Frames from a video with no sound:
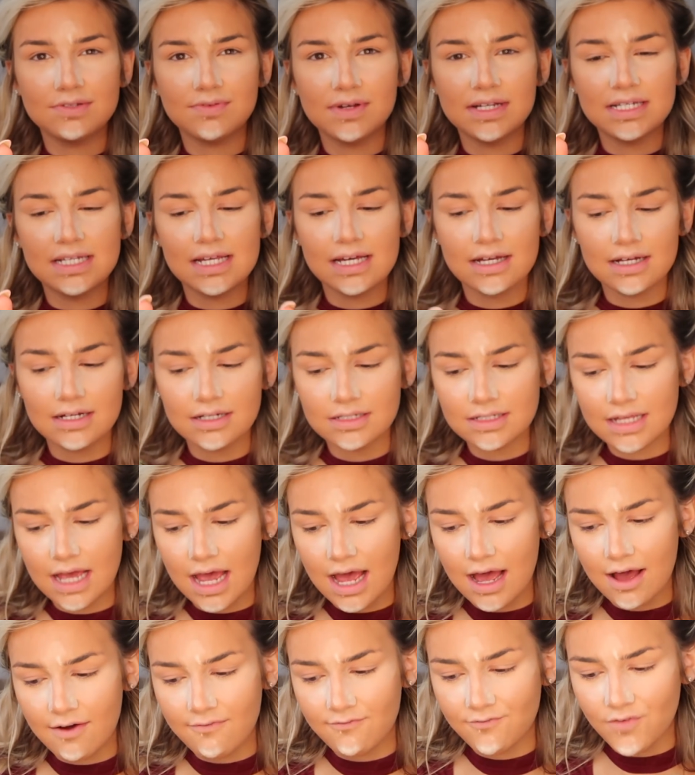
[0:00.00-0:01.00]
it's retailed
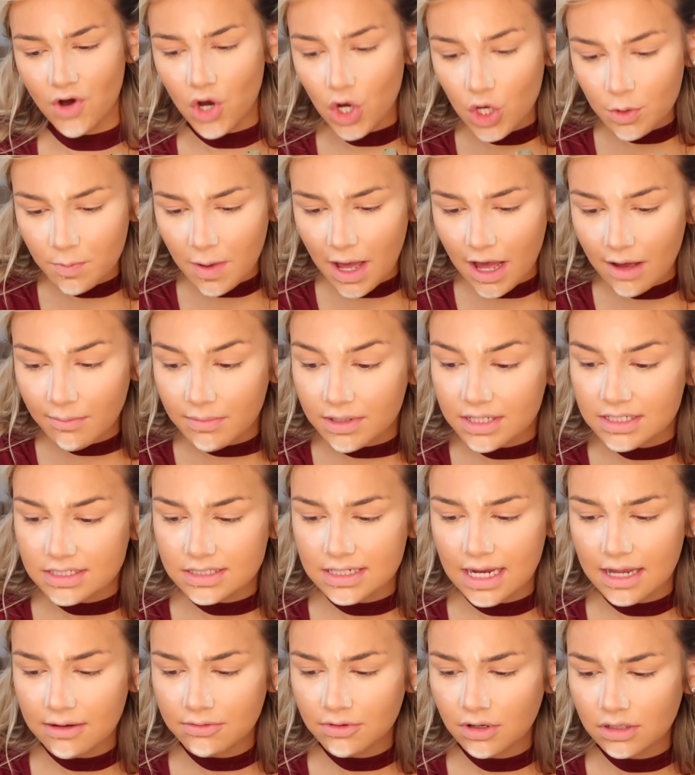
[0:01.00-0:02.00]
at £40, but
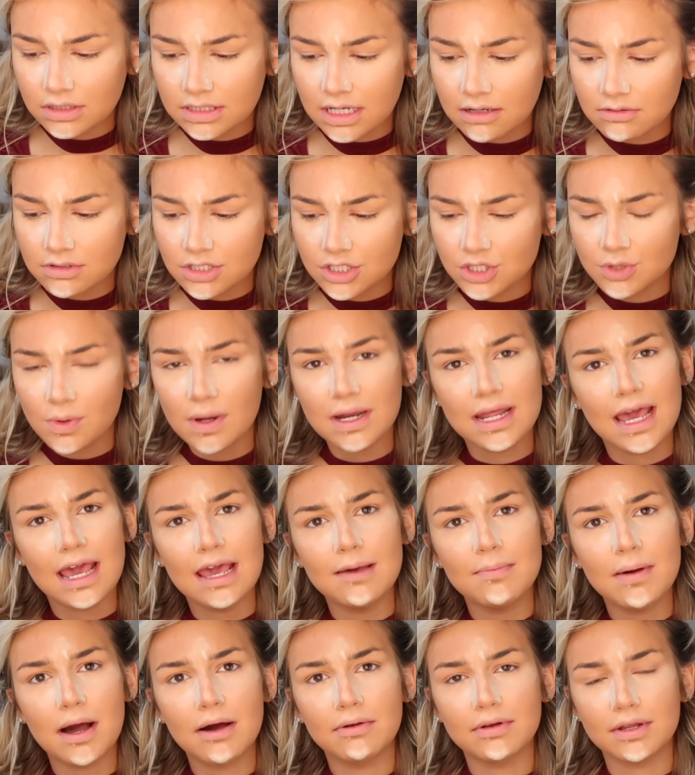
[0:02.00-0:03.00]
it's now knocked down to
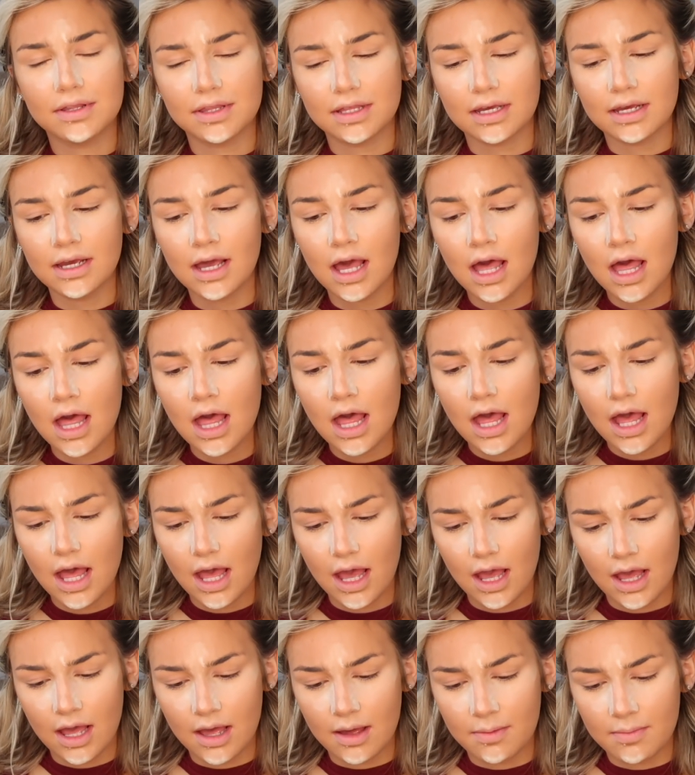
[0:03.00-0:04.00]
£28, I think.
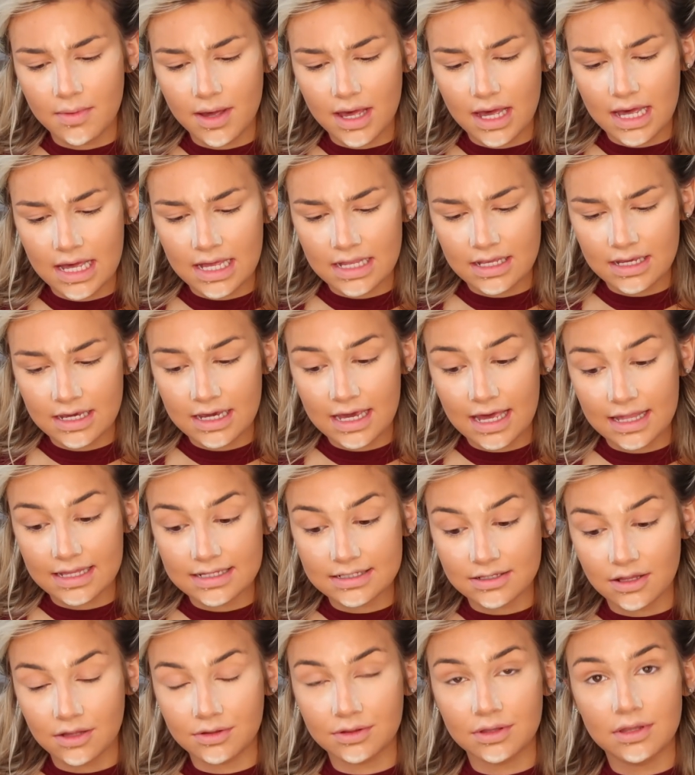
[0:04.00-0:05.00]
And you can get
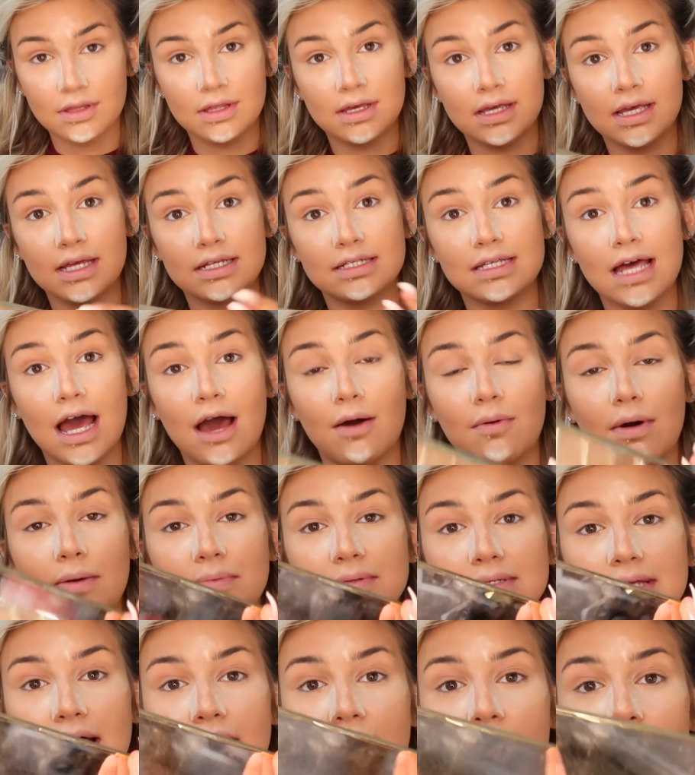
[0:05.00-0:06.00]
this on the Tarte
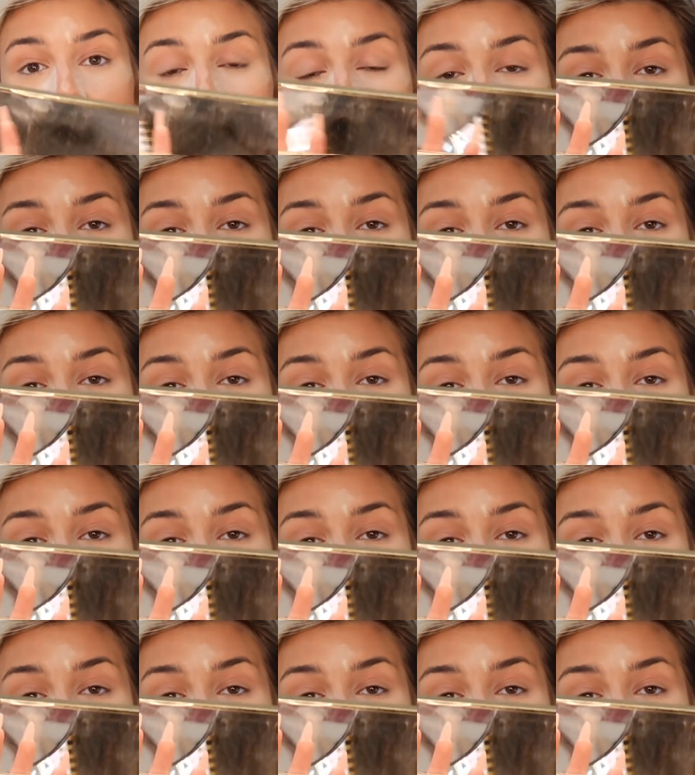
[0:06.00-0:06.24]
website.